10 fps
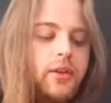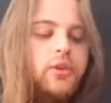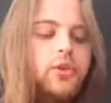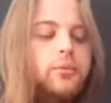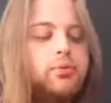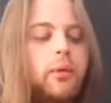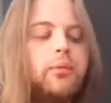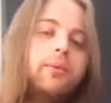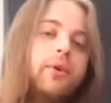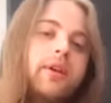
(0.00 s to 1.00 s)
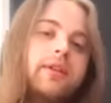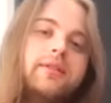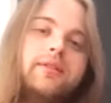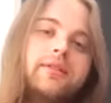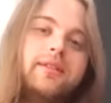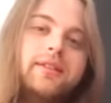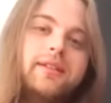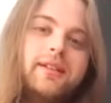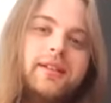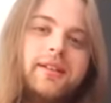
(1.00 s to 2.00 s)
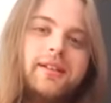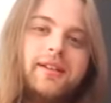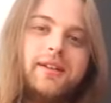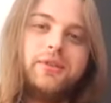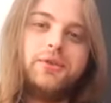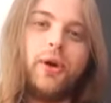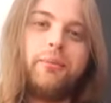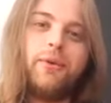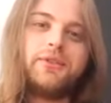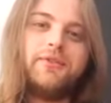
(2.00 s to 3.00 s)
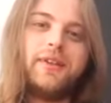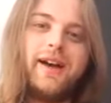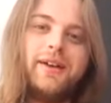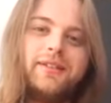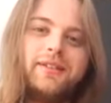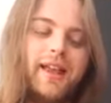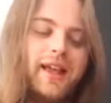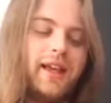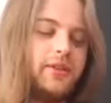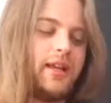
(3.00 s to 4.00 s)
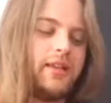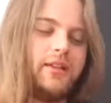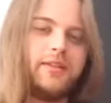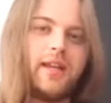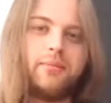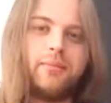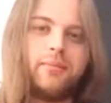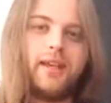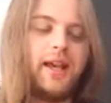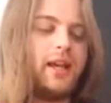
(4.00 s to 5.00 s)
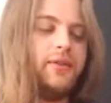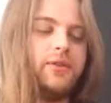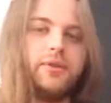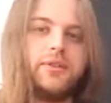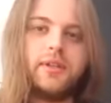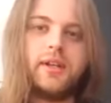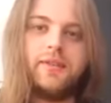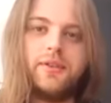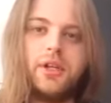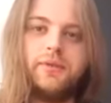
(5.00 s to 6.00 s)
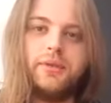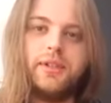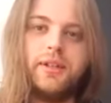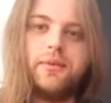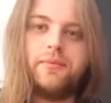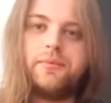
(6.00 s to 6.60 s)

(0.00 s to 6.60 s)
You probably want to drop most of it out, like take the pinky out of it, do it as a kind of a shell voicing.